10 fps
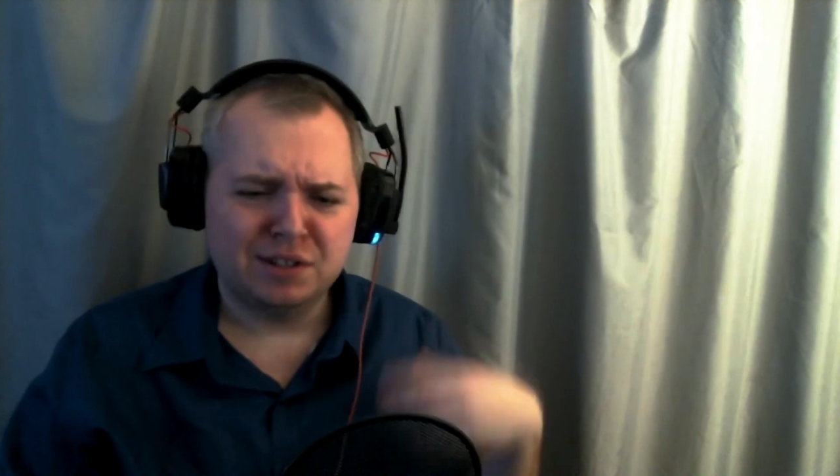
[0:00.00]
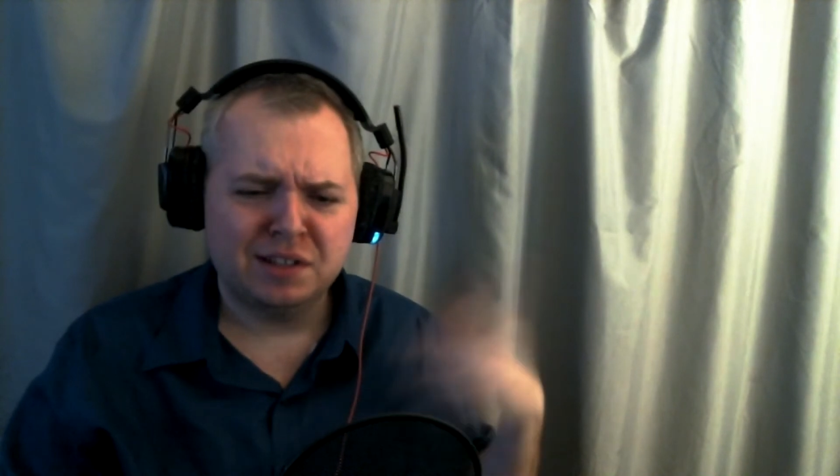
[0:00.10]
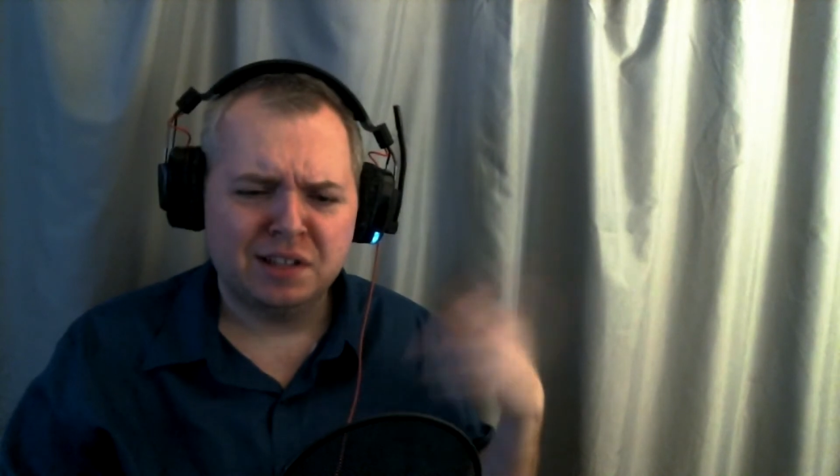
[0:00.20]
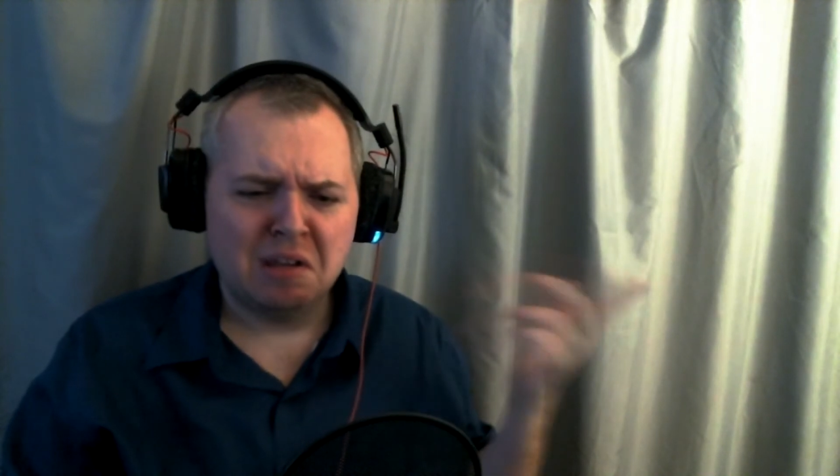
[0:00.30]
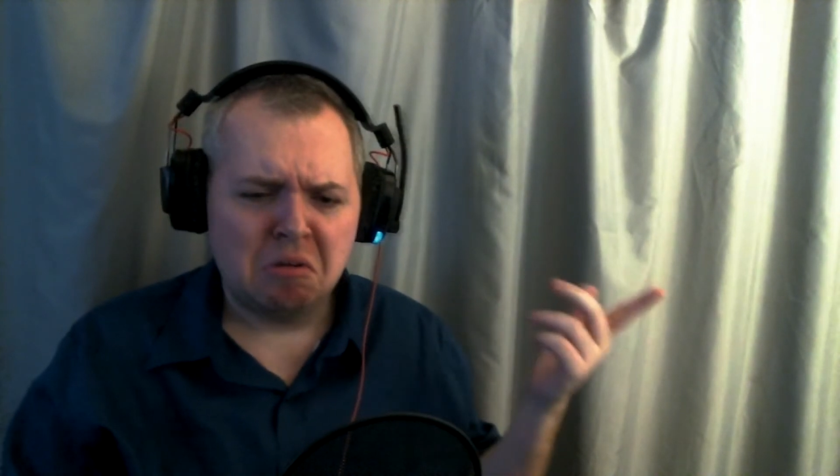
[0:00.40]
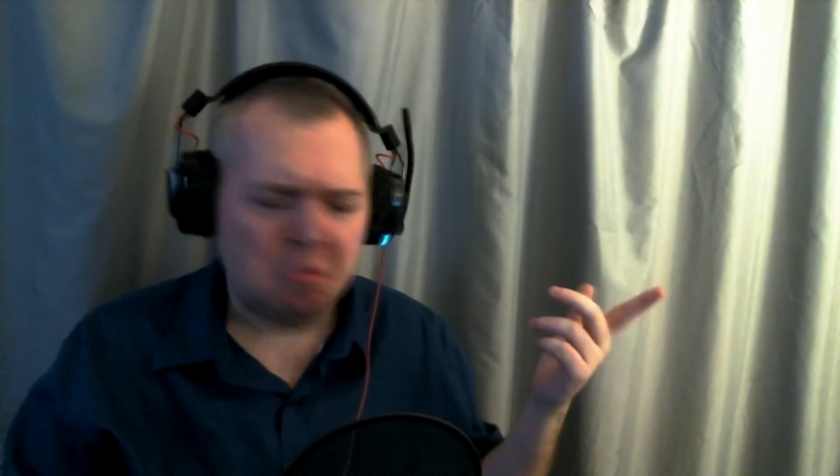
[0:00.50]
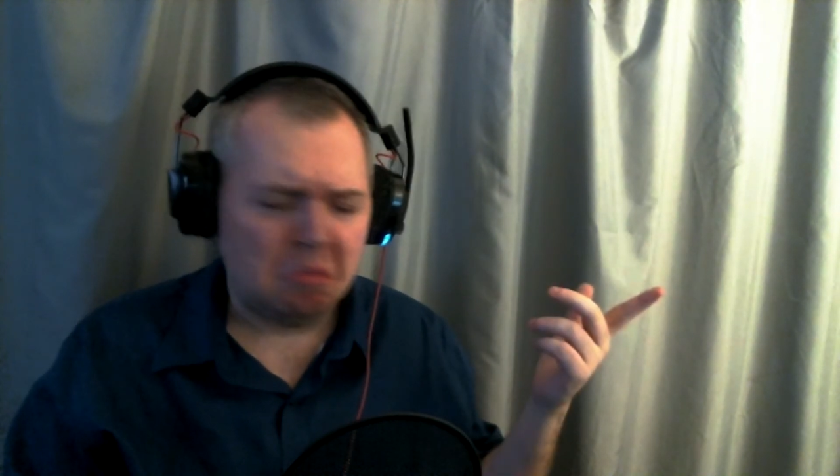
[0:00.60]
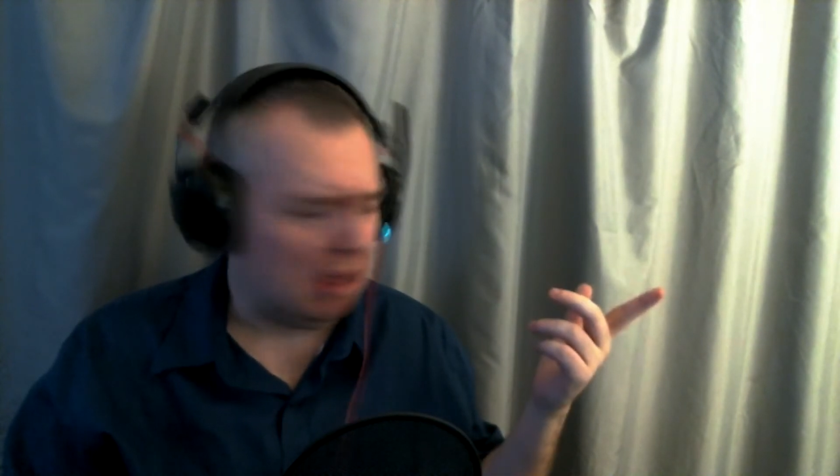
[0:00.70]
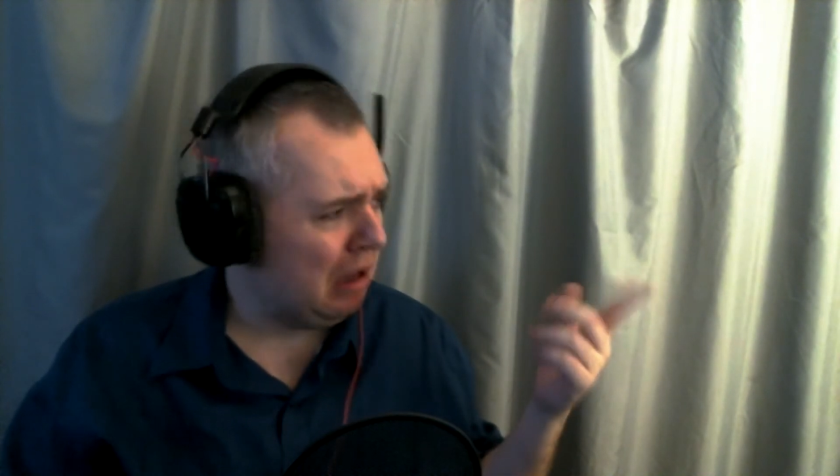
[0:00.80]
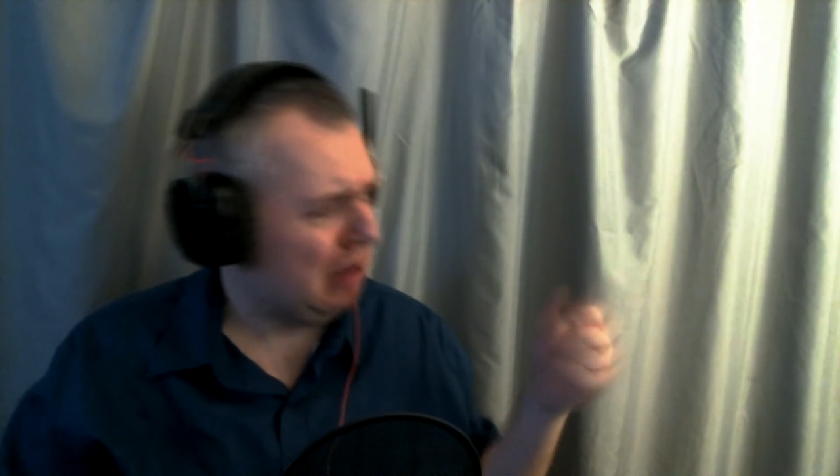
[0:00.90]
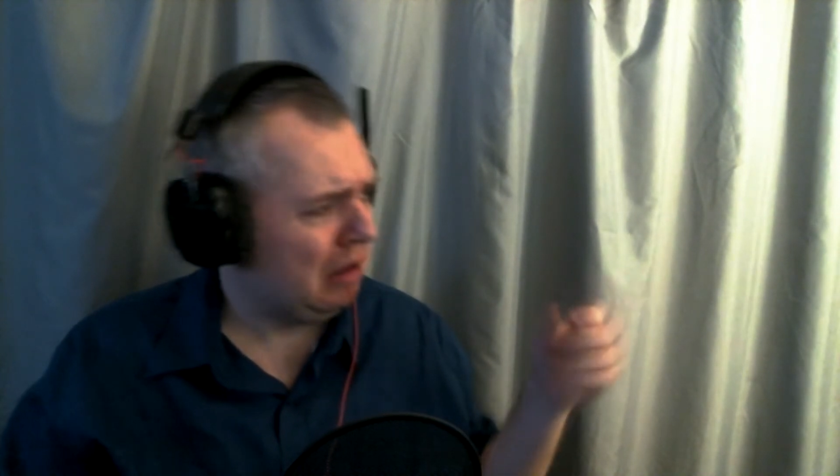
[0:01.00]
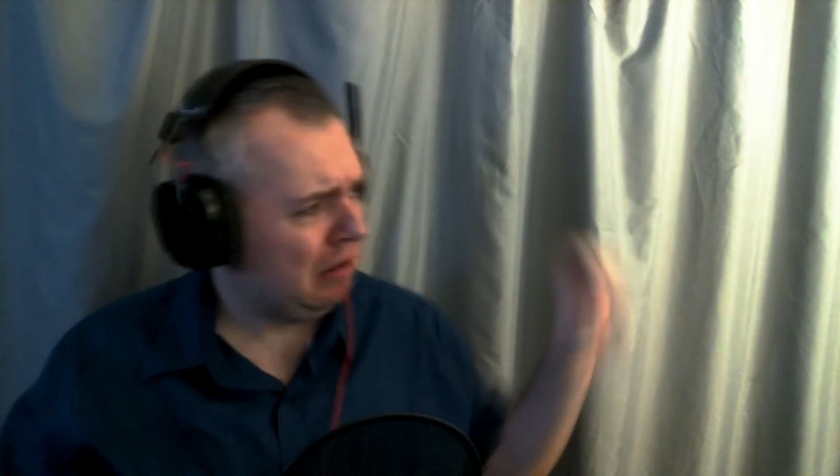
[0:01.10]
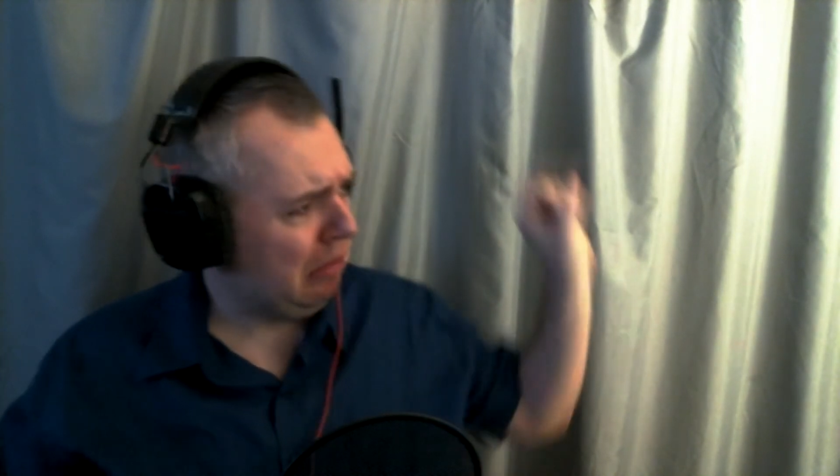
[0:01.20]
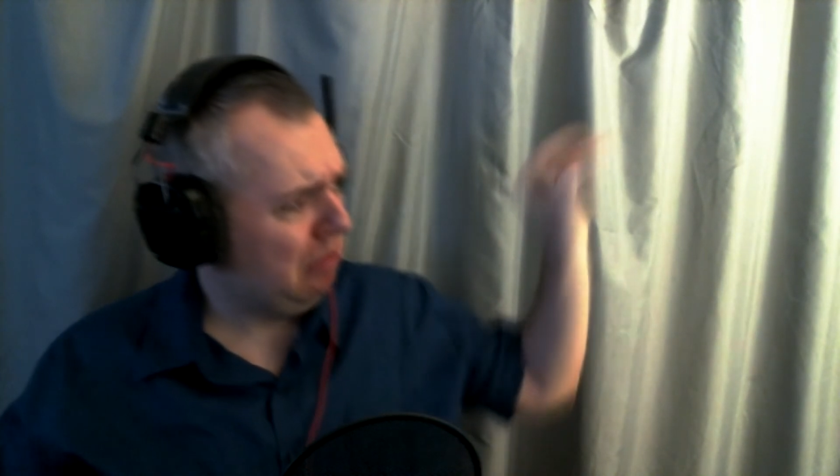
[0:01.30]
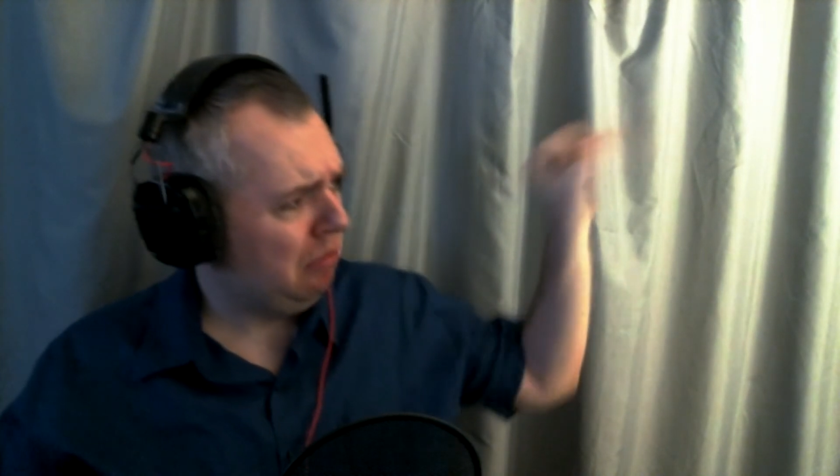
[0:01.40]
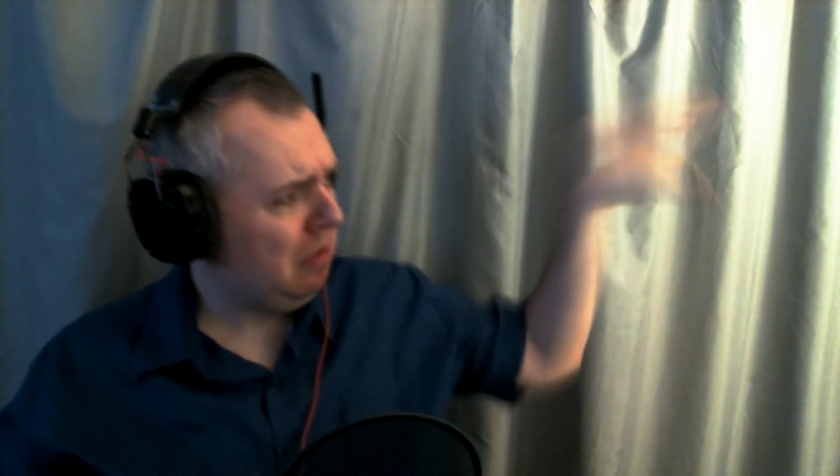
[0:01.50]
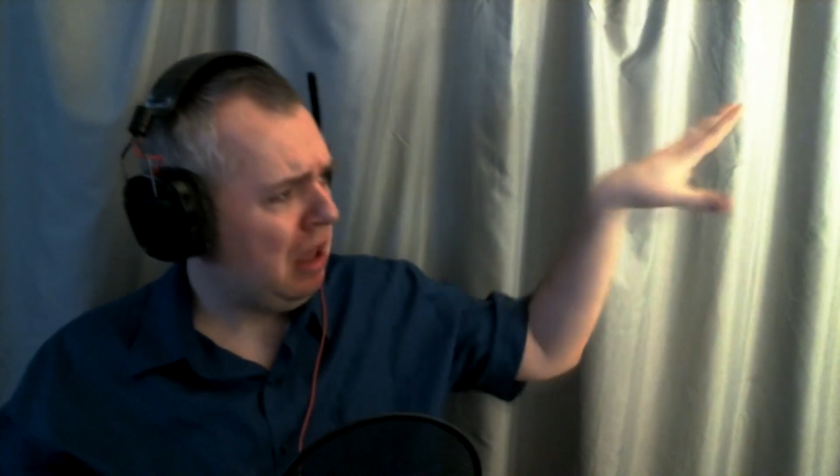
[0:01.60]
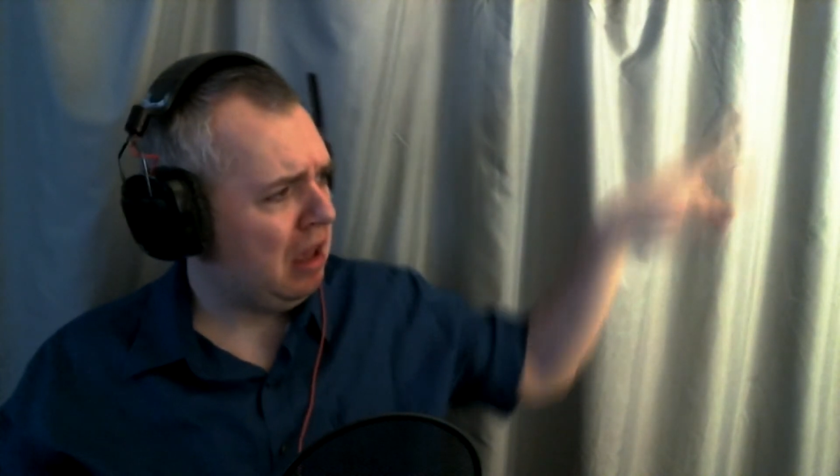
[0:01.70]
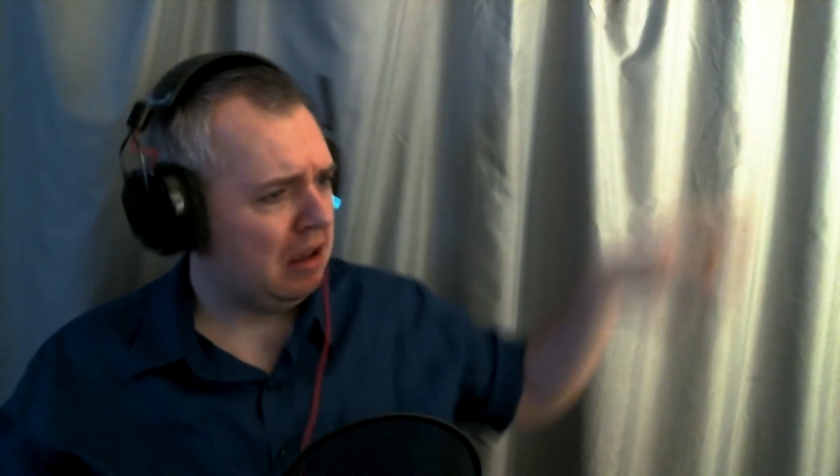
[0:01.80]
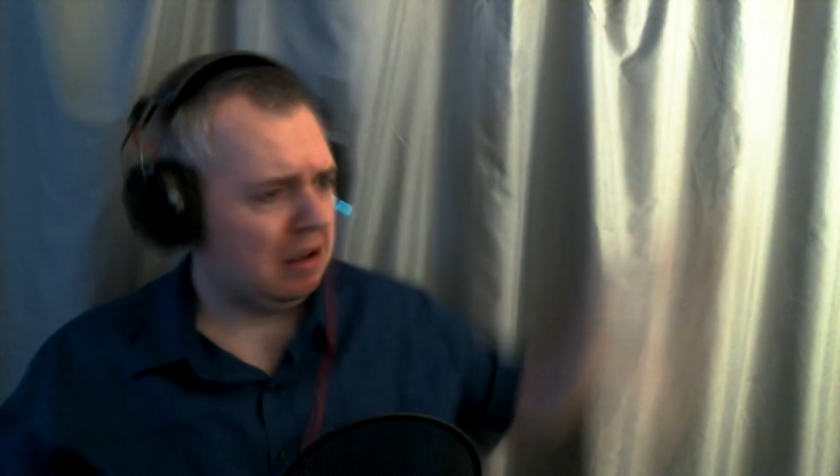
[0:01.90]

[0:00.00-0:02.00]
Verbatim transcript: Just, eh, yeah.